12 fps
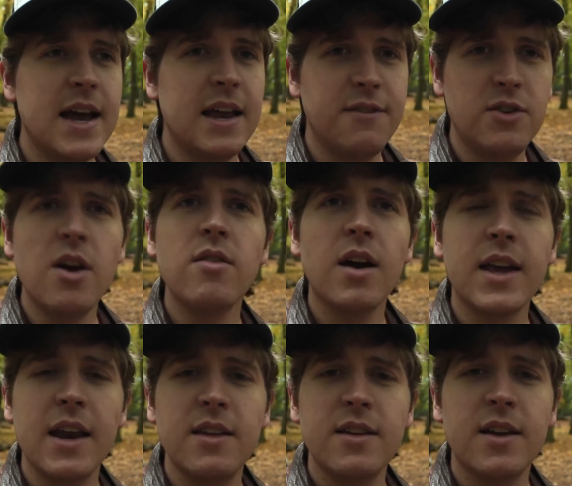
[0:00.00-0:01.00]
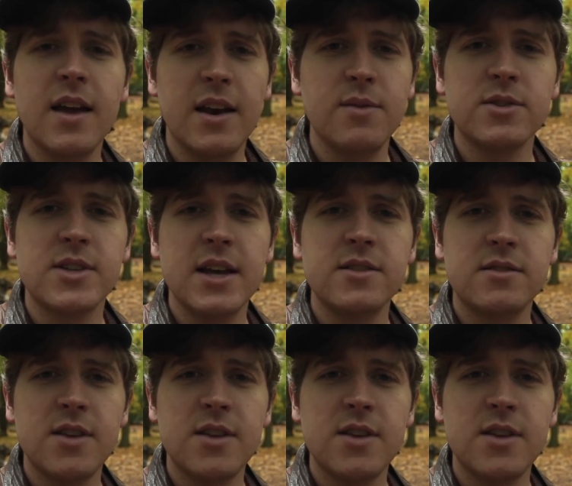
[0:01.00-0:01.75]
And if you don't like anything anyone says,